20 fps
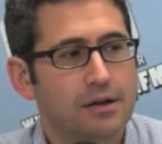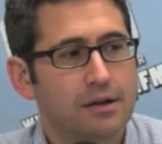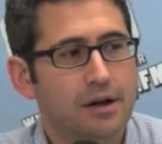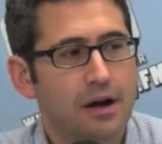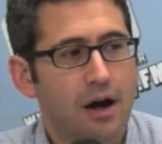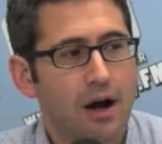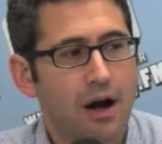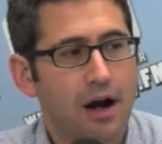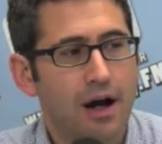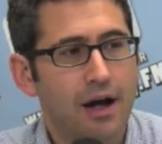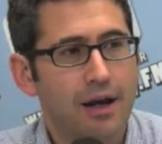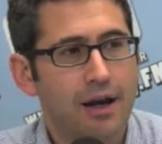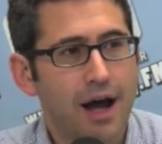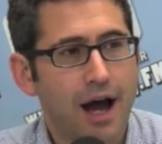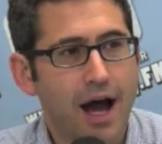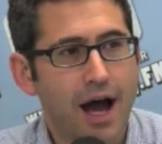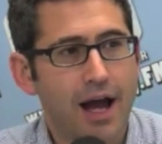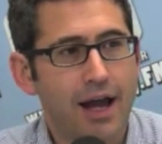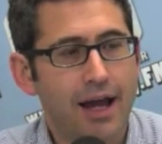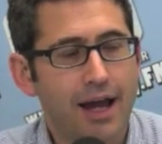on
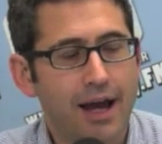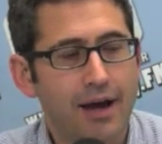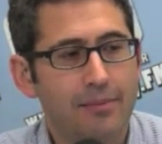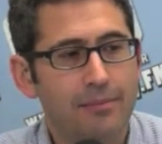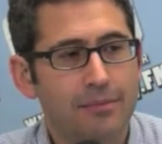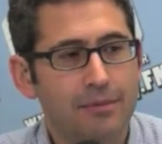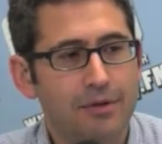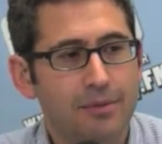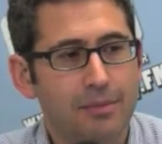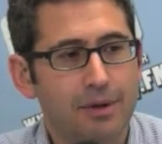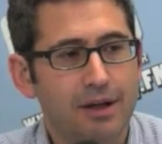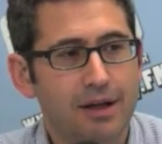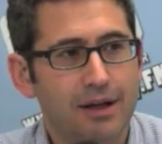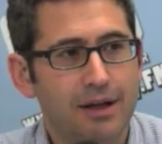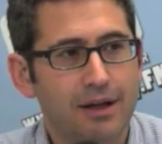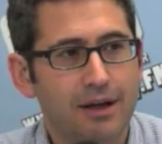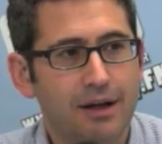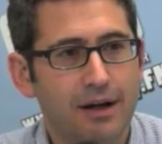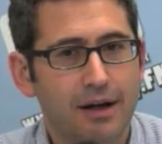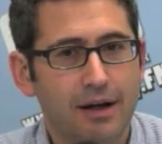IM to
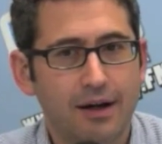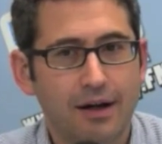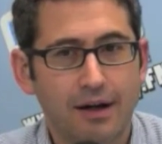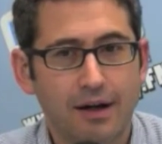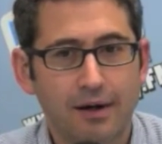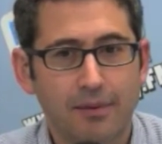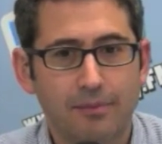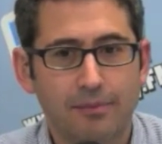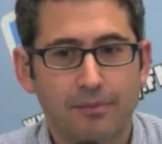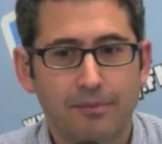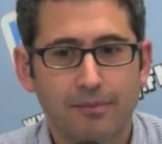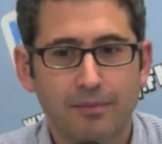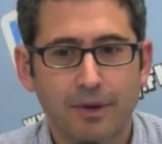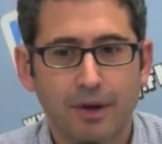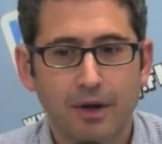me um,